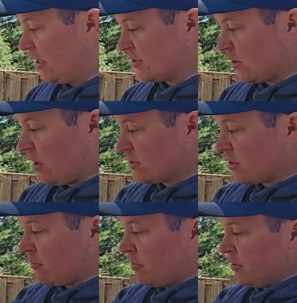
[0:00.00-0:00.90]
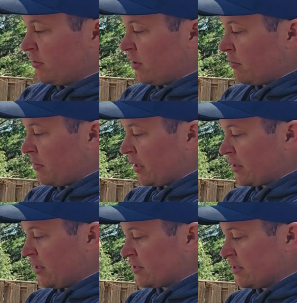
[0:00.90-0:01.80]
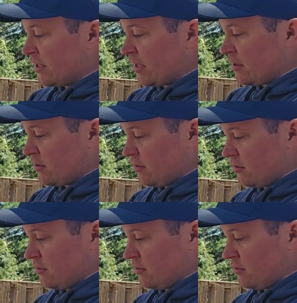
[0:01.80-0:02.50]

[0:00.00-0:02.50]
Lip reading: And so I'll start building it up like this in there.